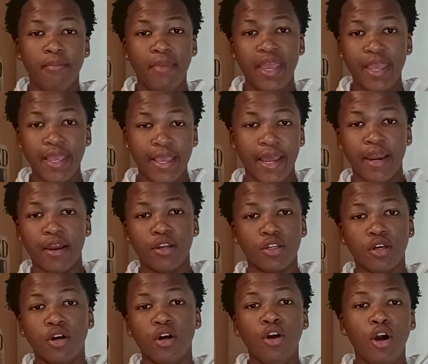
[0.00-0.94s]
main
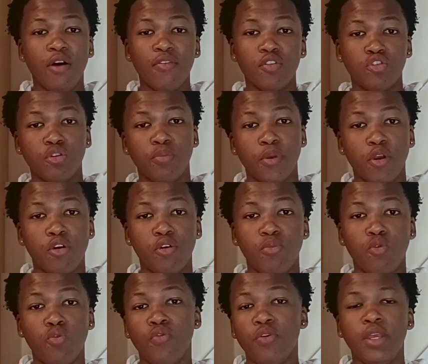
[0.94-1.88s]
character of the
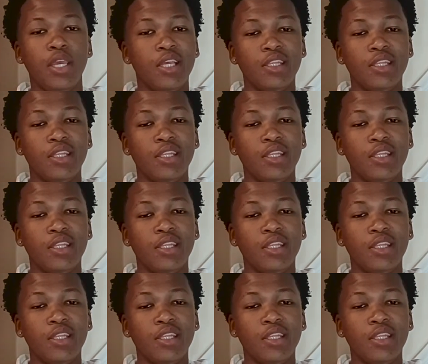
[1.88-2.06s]
superhero movie,